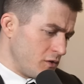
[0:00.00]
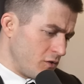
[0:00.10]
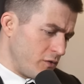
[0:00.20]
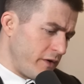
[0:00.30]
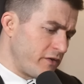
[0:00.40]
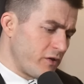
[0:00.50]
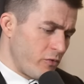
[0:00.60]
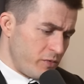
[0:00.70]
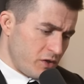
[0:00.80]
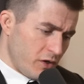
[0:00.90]
So everything
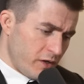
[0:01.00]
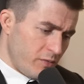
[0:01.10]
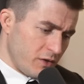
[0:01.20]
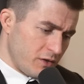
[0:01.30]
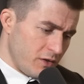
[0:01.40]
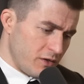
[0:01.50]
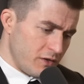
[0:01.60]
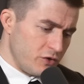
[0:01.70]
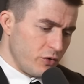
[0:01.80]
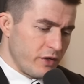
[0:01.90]
we've been talking about the, on
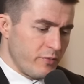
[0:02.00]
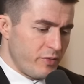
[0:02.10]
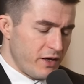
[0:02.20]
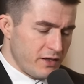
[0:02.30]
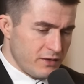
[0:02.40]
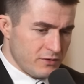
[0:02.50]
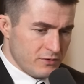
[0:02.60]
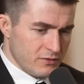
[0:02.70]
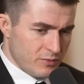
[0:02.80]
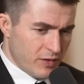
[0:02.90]
the join embedding
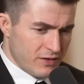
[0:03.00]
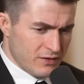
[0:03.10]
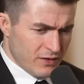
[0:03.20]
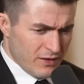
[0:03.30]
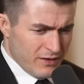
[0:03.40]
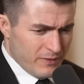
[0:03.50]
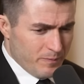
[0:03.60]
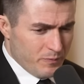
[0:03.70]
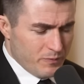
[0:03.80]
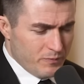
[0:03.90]
space,
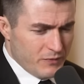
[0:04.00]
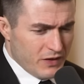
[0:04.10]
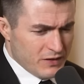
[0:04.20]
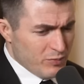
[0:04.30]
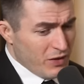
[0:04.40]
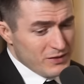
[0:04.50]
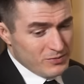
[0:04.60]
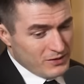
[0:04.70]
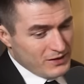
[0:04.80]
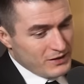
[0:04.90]
is it
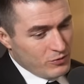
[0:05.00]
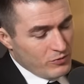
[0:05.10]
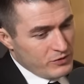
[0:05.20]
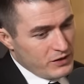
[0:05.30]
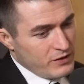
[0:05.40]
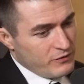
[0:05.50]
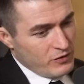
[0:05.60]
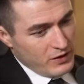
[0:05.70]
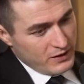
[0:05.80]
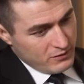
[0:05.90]
possible that that's what we need
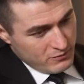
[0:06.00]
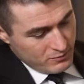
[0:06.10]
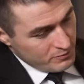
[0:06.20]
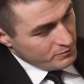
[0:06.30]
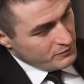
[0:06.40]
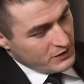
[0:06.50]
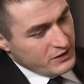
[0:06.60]
for like the